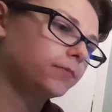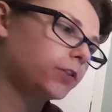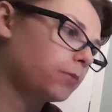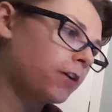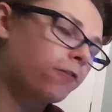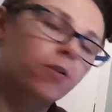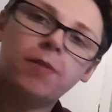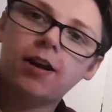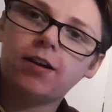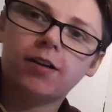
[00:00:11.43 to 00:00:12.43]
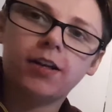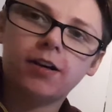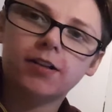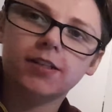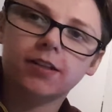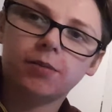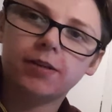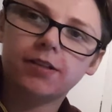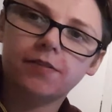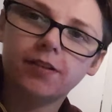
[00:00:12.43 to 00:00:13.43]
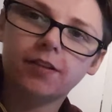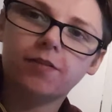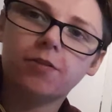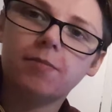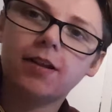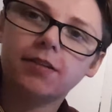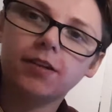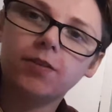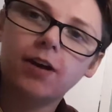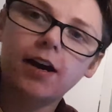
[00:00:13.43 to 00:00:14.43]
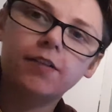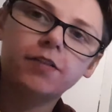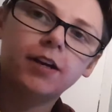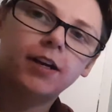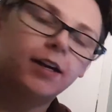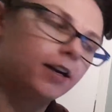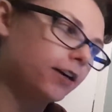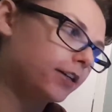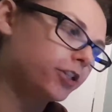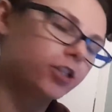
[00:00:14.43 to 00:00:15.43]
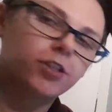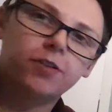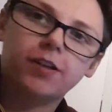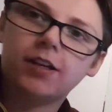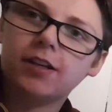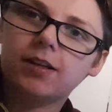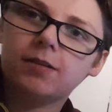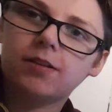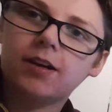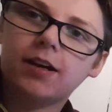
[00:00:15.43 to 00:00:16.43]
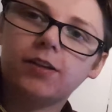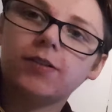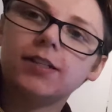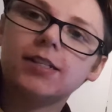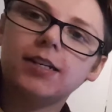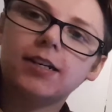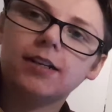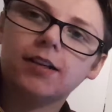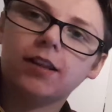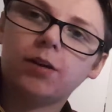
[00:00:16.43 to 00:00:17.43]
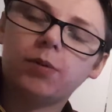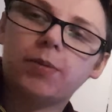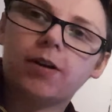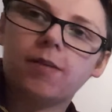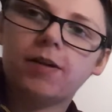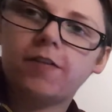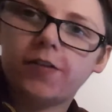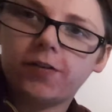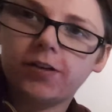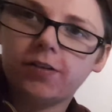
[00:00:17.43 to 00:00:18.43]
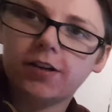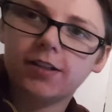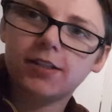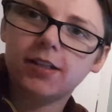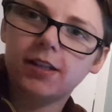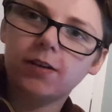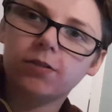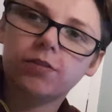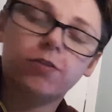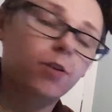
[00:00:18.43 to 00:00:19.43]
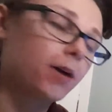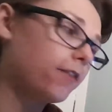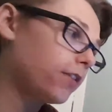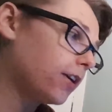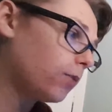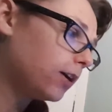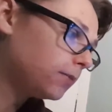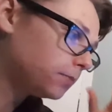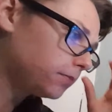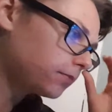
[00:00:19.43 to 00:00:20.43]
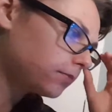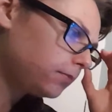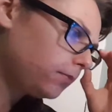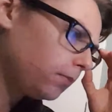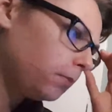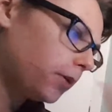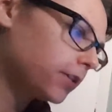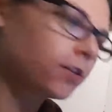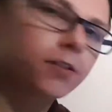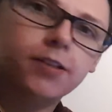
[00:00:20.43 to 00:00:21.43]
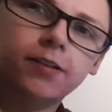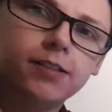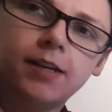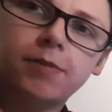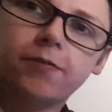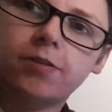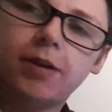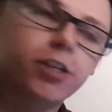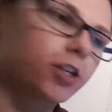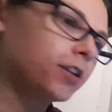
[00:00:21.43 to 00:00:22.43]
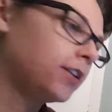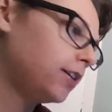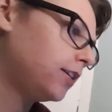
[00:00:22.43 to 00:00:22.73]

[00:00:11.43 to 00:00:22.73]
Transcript: So my format on here is a little bit different than the format that you have. It's just so that you can see it a little bit better on my phone. You couldn't see the old format very well, but it's all still the same information.